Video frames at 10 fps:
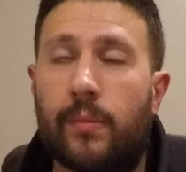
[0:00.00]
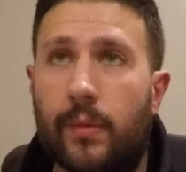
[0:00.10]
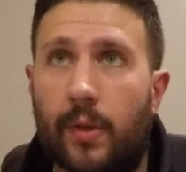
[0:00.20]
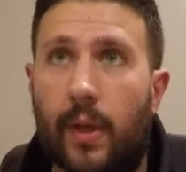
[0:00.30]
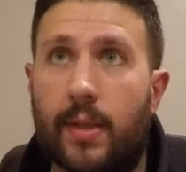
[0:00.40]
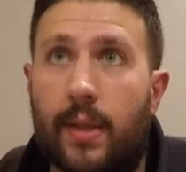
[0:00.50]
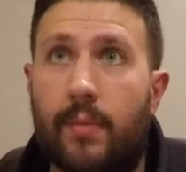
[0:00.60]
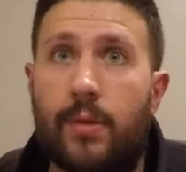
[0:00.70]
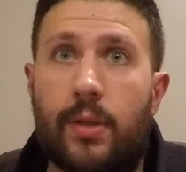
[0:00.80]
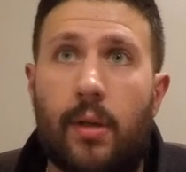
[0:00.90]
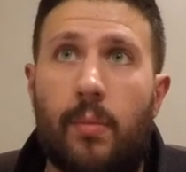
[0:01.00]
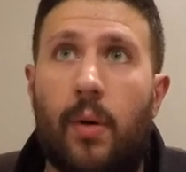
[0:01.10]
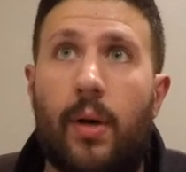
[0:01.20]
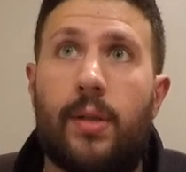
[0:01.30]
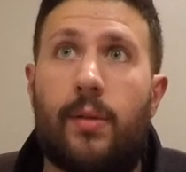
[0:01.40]
So guys, I am just going to
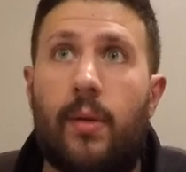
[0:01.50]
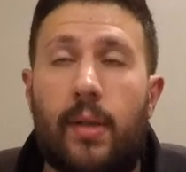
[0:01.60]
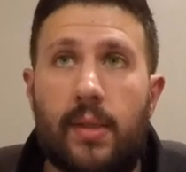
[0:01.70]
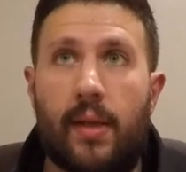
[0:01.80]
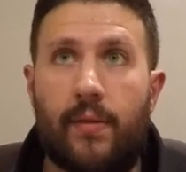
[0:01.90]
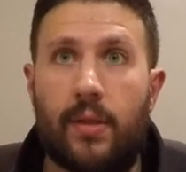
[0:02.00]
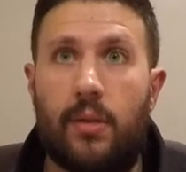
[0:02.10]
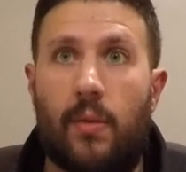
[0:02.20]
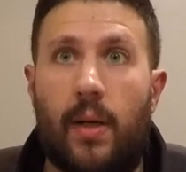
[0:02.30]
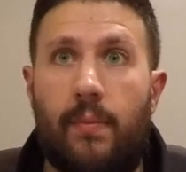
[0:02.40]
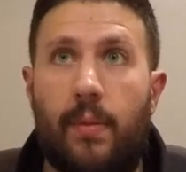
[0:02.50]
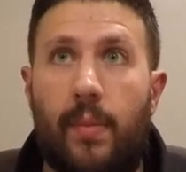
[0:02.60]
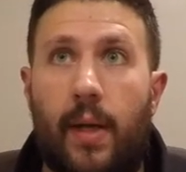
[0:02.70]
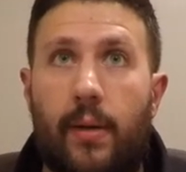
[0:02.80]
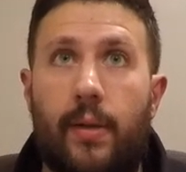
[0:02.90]
pause quick because I have to swap the
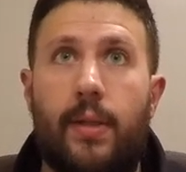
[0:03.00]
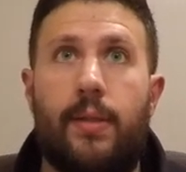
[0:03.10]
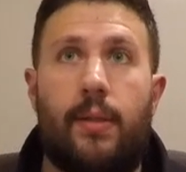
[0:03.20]
batteries.